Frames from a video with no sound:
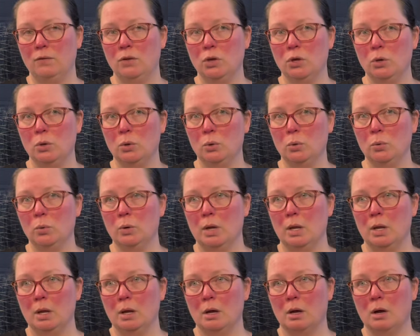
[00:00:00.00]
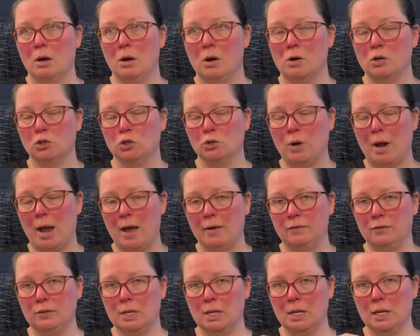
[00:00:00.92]
you are
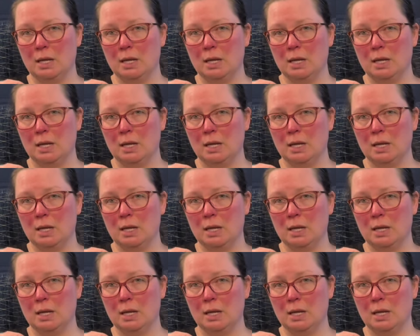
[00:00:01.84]
drafting